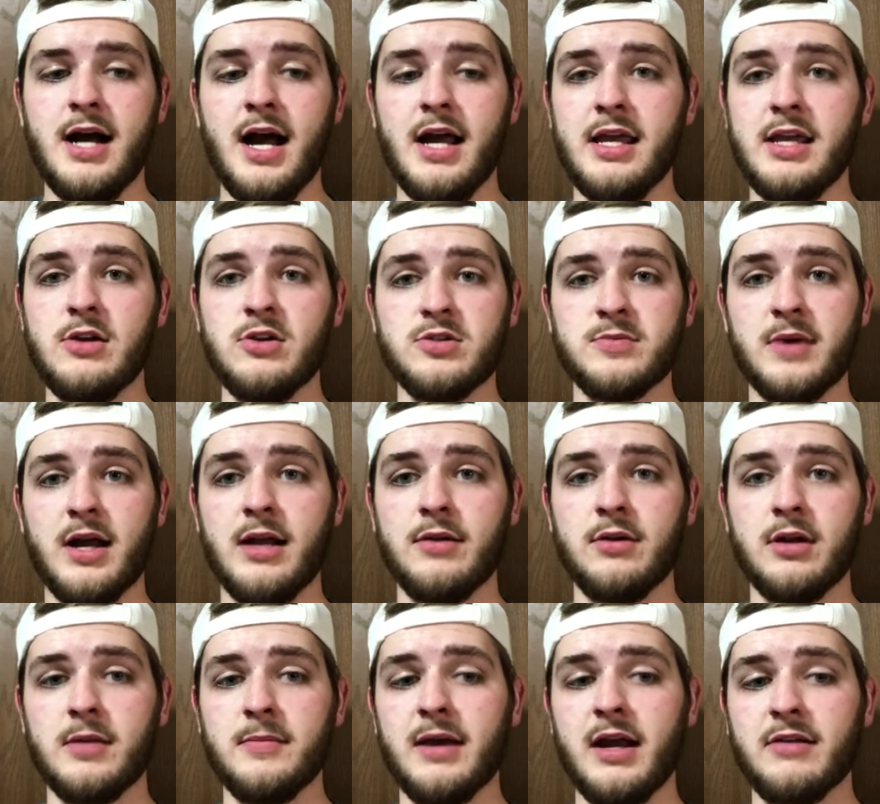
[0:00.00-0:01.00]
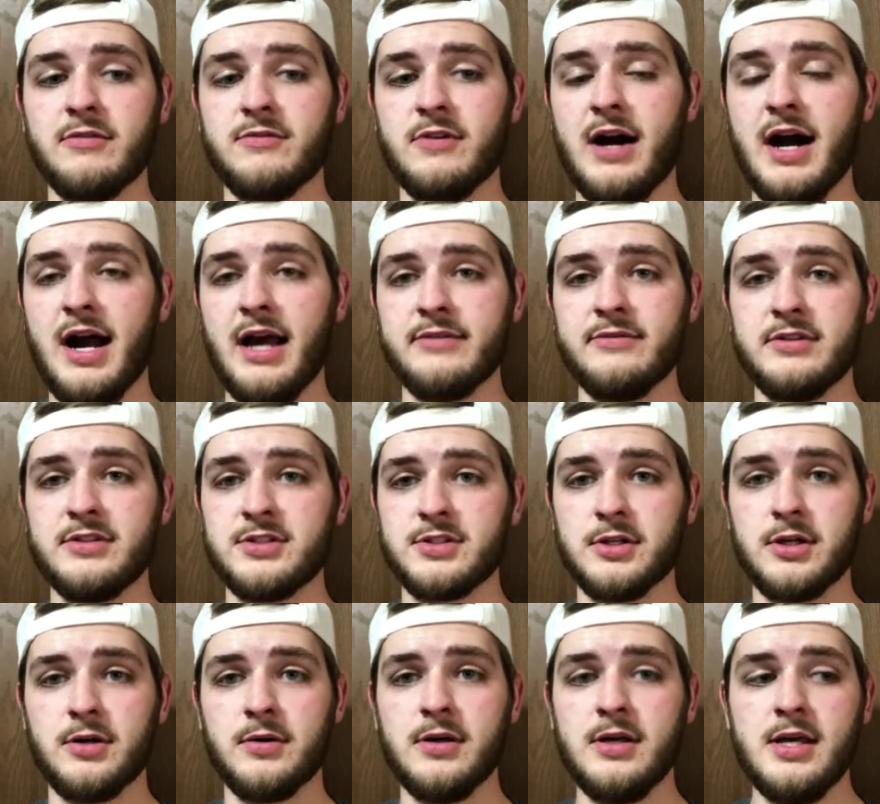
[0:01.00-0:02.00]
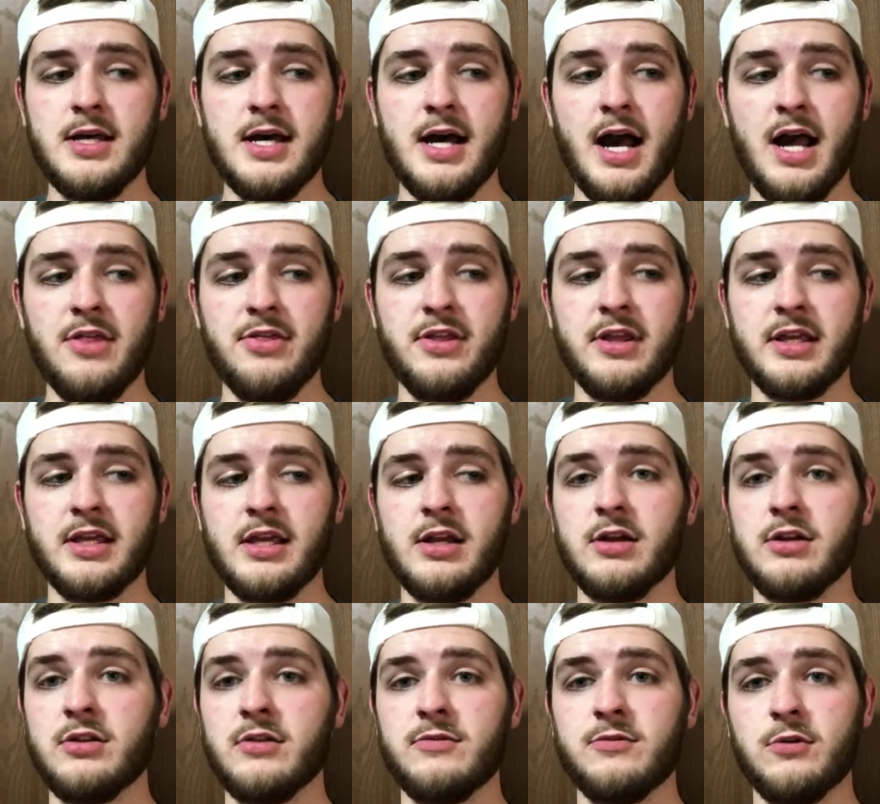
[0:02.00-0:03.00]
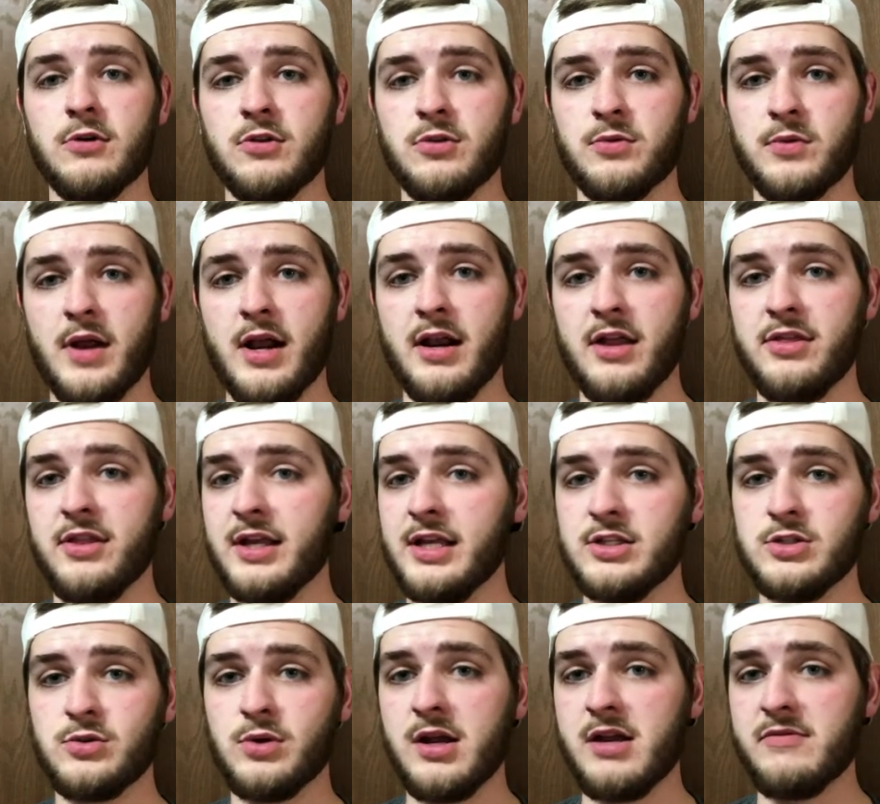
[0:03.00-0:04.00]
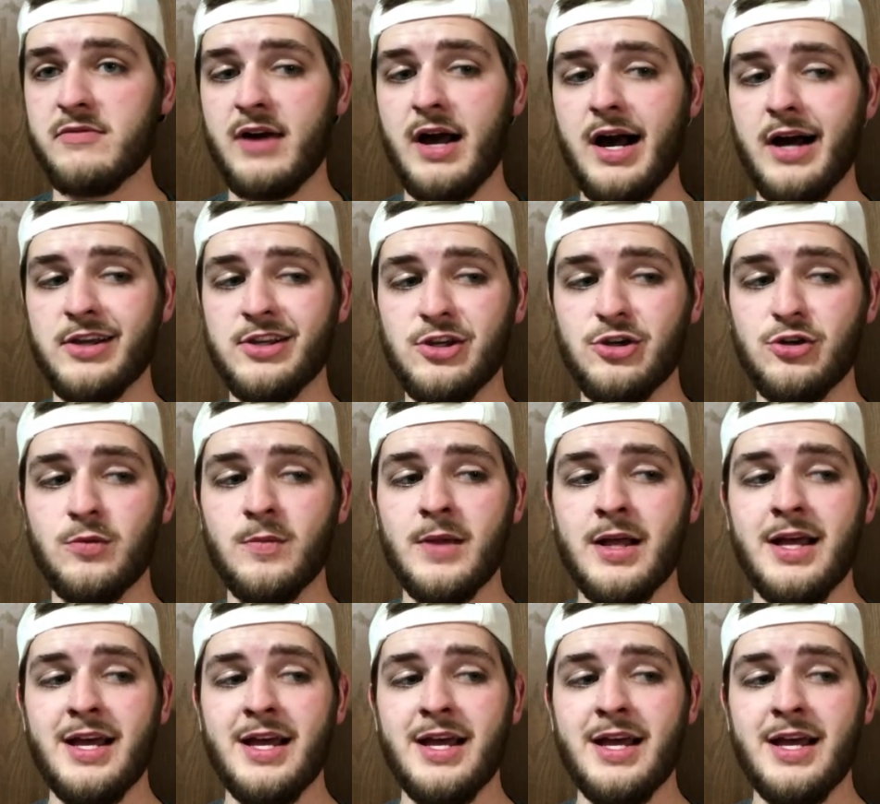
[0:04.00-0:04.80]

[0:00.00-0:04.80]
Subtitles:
He was my running back 5, and so I think here in the 4th round, I think it's great value.